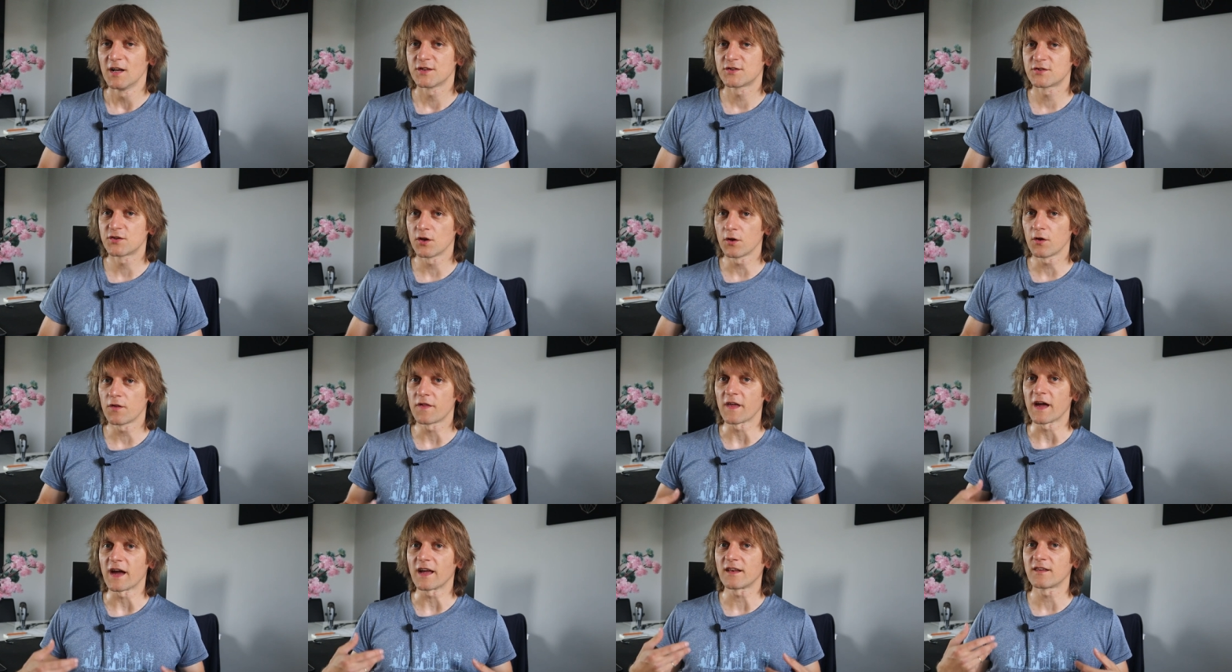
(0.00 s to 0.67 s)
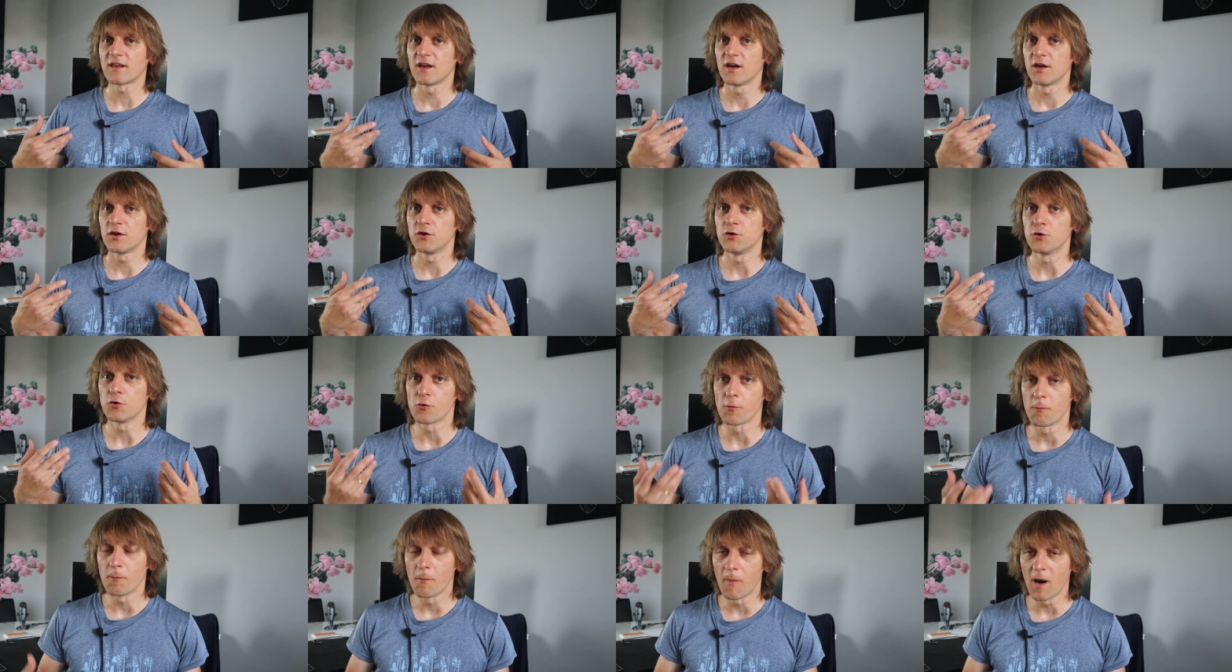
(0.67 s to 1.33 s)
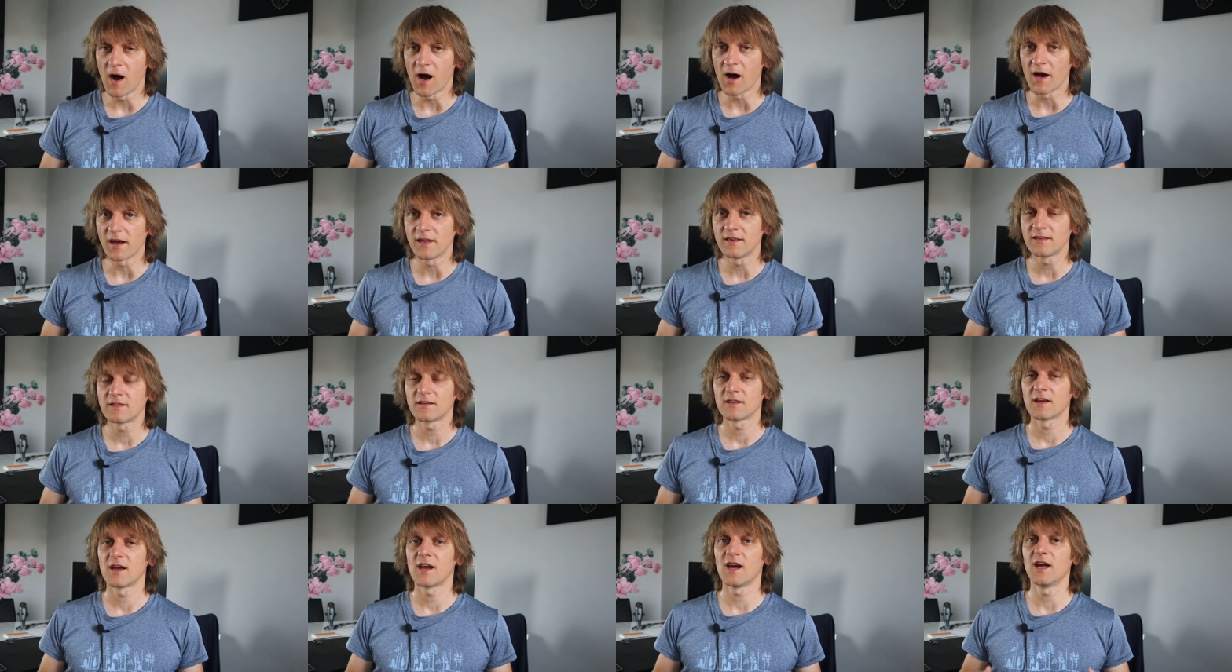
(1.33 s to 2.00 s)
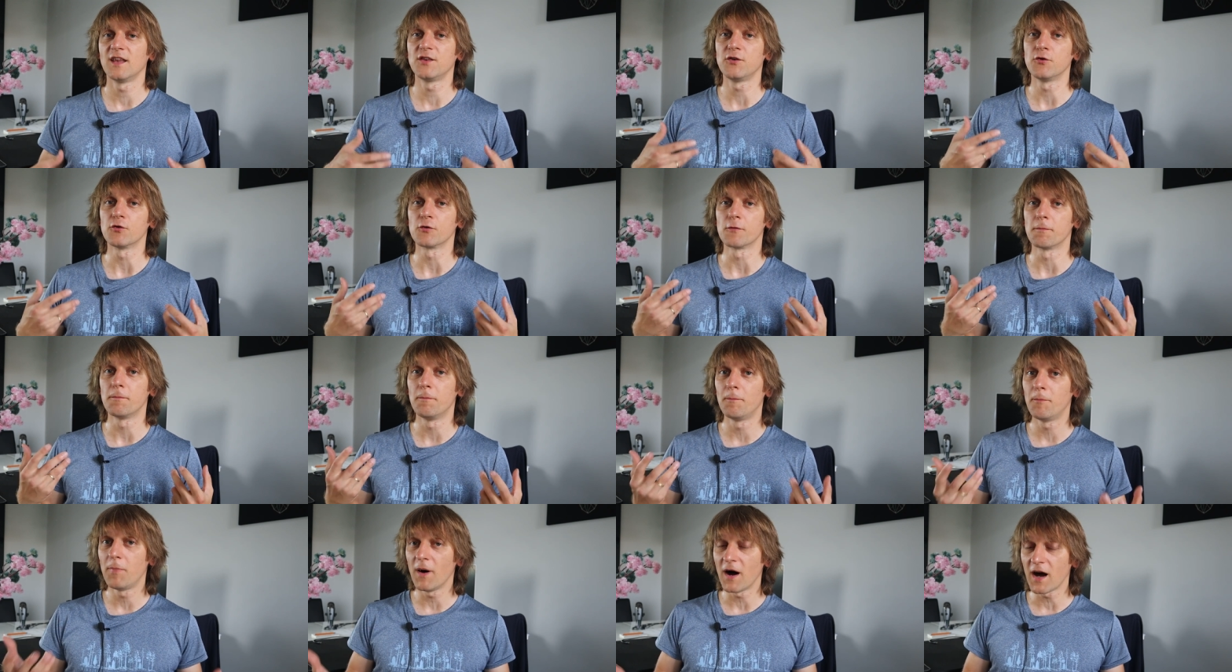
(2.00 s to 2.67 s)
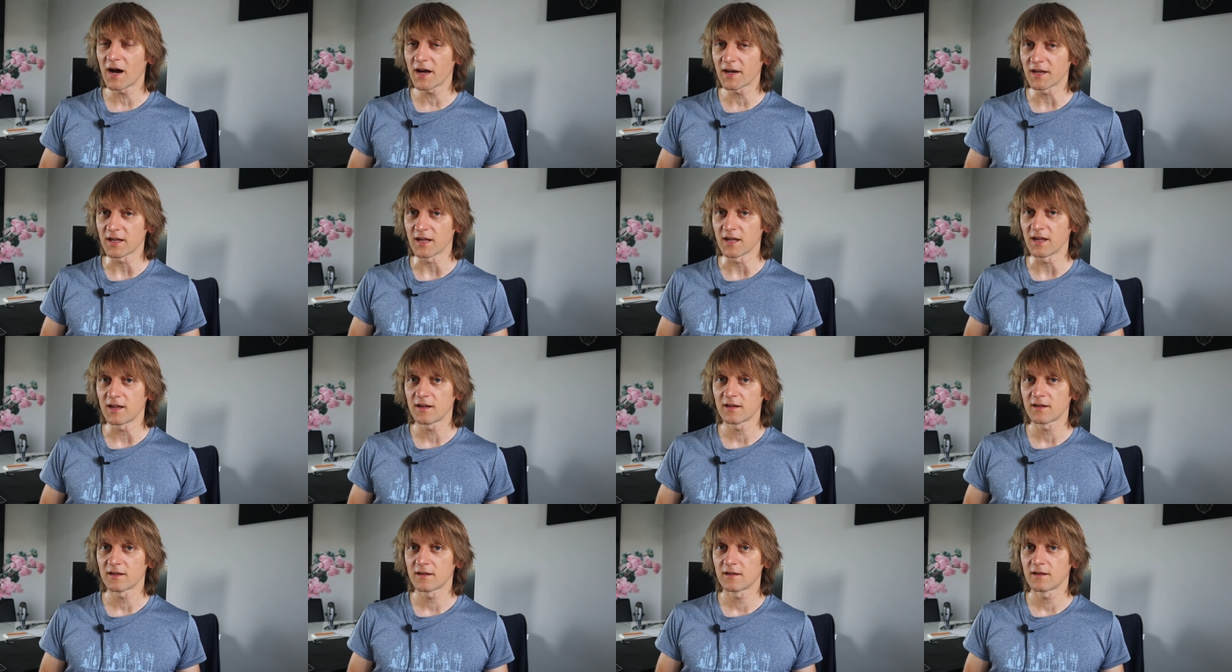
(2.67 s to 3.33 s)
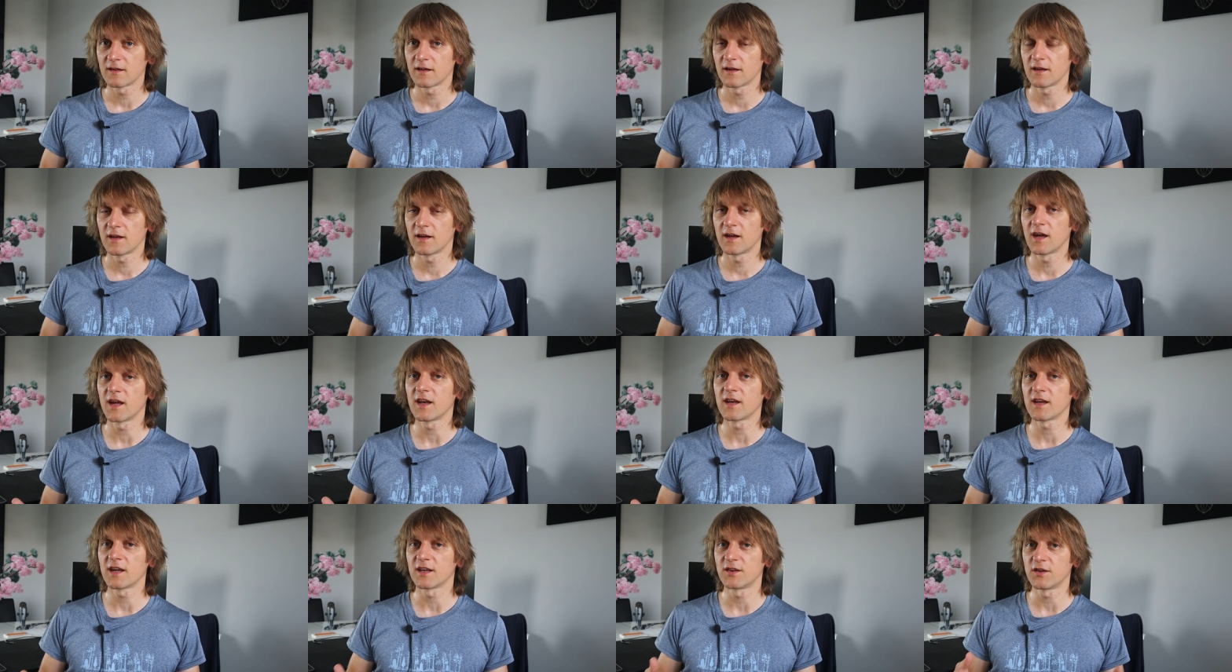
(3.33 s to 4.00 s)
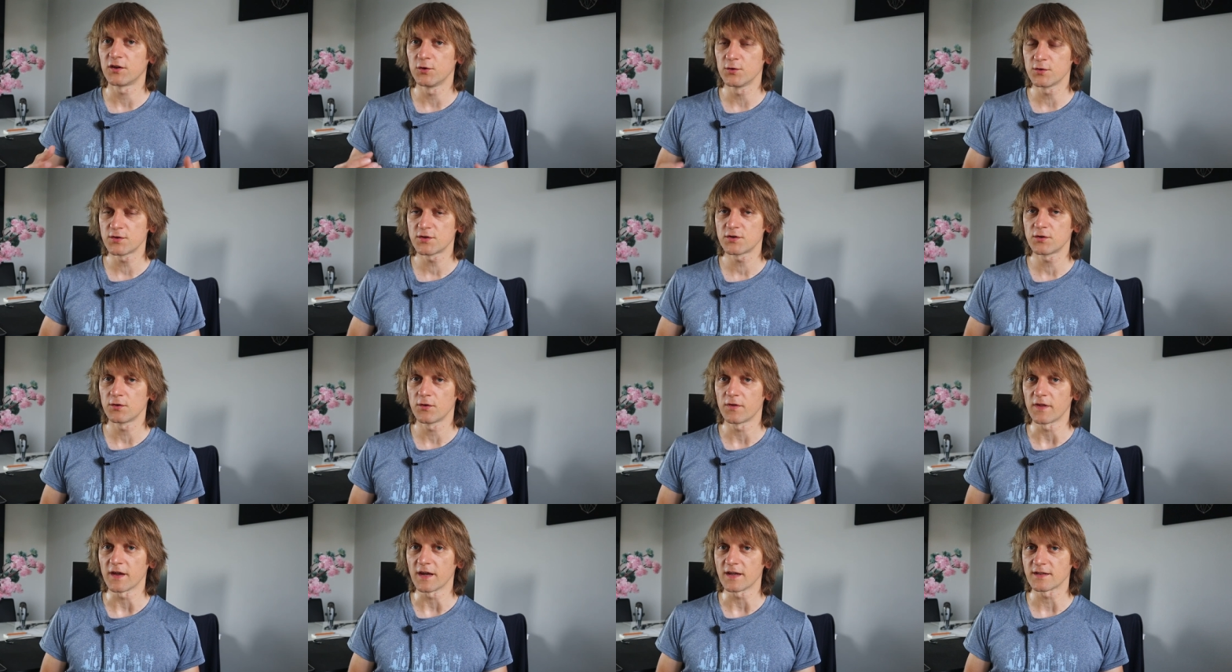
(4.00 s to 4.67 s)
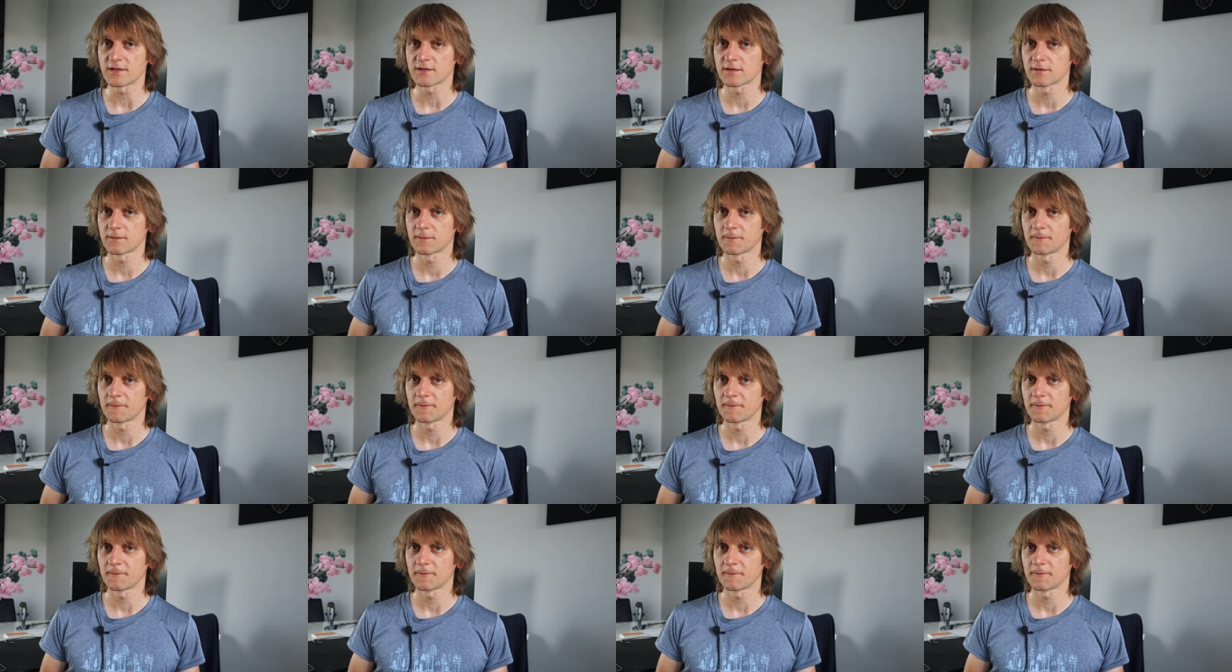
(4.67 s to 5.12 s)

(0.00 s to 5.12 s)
so that your mind and your body can get used to this.